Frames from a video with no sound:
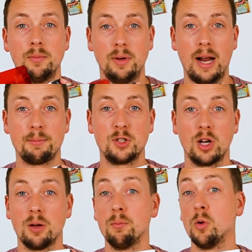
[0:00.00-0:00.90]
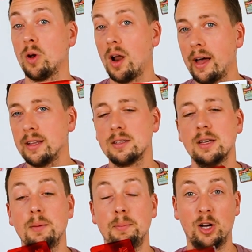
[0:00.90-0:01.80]
capture more light
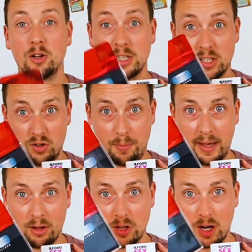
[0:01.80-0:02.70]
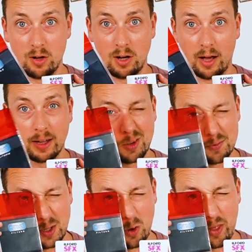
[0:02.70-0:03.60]
because it's stripping out a load of light.
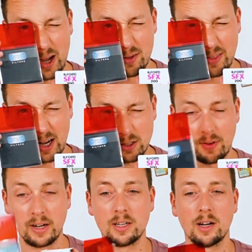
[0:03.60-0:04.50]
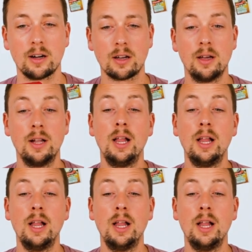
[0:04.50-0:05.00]
Obviously, you hold that over, that looks very dark.